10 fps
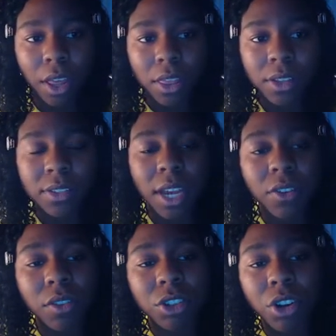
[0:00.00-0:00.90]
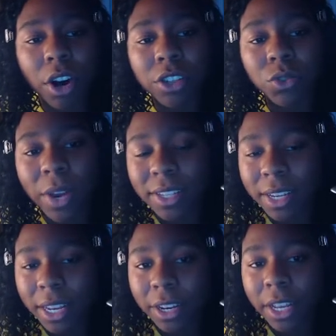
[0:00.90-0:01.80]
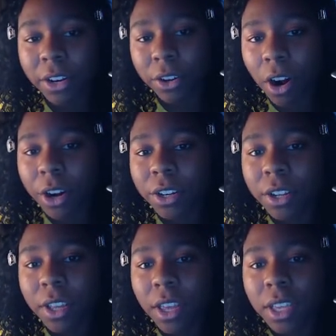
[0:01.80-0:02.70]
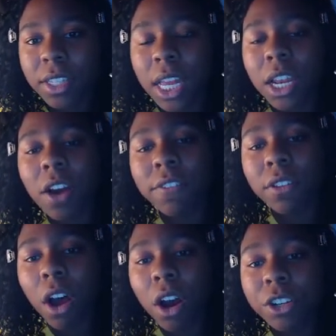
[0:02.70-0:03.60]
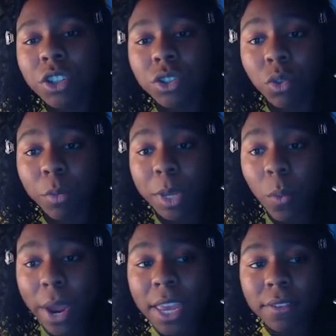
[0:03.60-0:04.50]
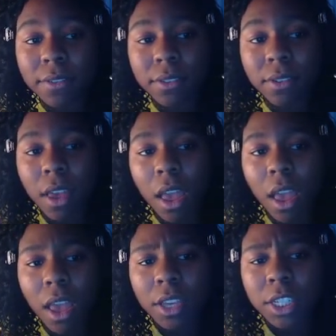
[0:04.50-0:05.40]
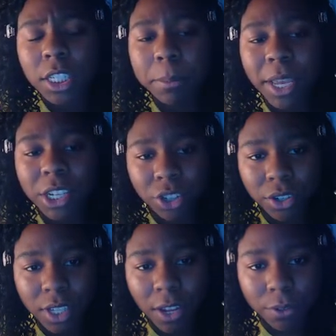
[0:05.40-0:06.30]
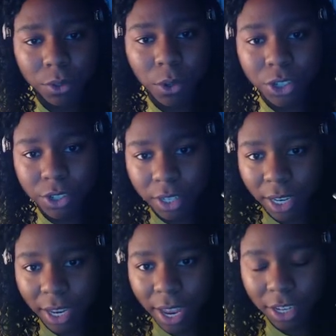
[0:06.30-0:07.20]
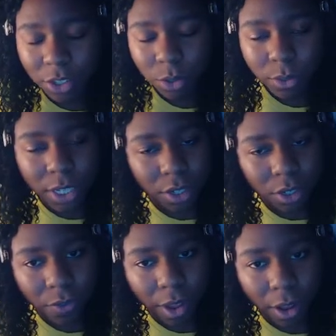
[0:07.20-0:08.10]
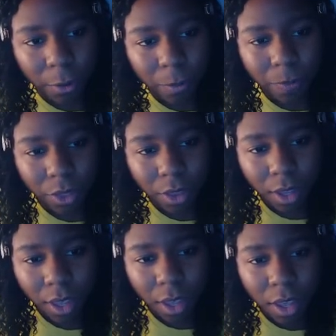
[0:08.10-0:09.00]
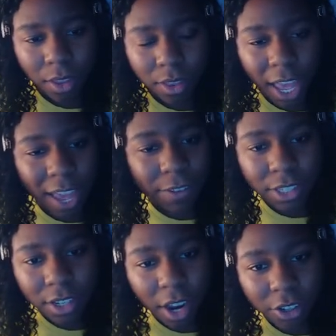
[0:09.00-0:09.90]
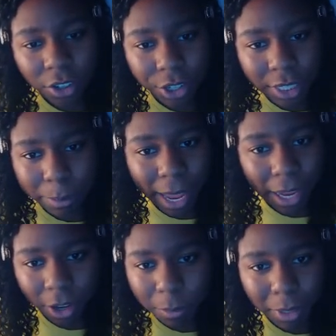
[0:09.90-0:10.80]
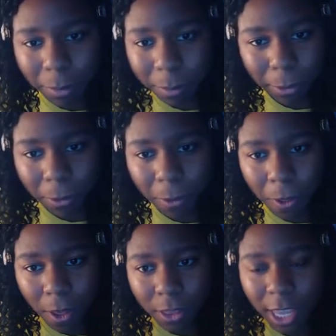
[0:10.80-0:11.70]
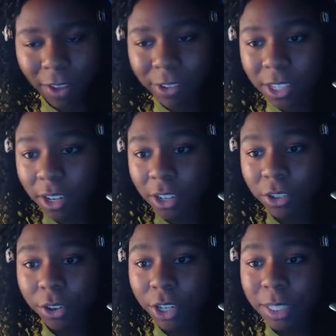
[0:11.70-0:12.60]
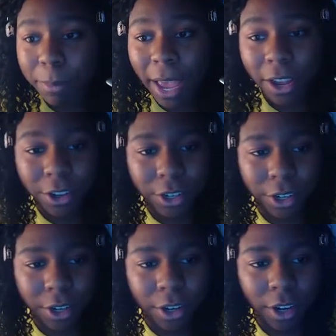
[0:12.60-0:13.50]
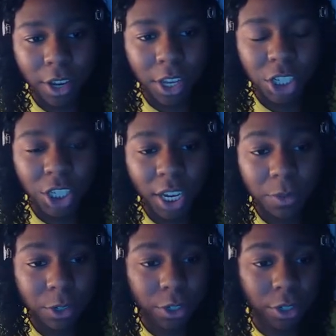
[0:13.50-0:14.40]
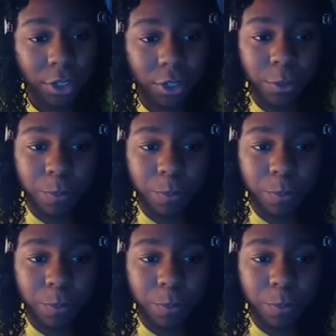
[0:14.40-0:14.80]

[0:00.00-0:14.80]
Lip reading: The sound of the shards resonated in her heart, setting off large, stormy waves. She pinched herself ferociously, and 2 tears fell. The heavens did not turn its back on people. The heavens did not turn its back on her. She had returned.